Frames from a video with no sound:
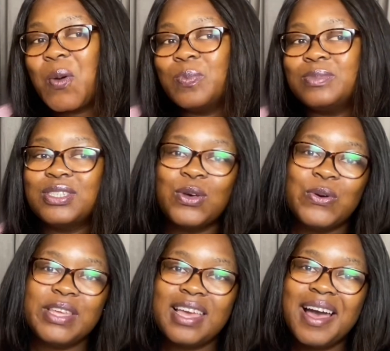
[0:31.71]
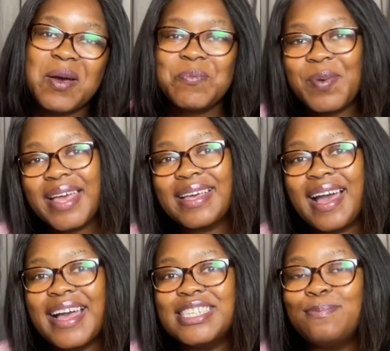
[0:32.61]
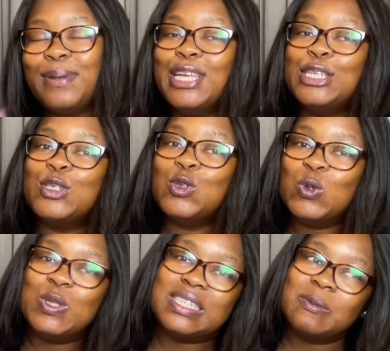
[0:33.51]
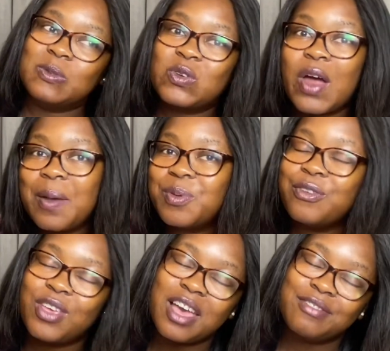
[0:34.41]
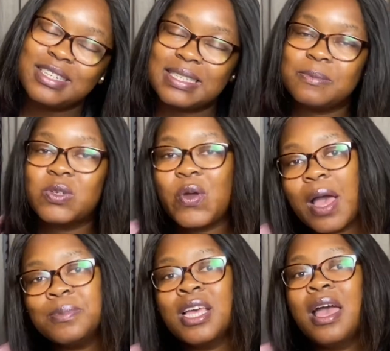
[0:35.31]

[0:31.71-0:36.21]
So yeah, I'm back guys. Please do subscribe if you haven't subscribed.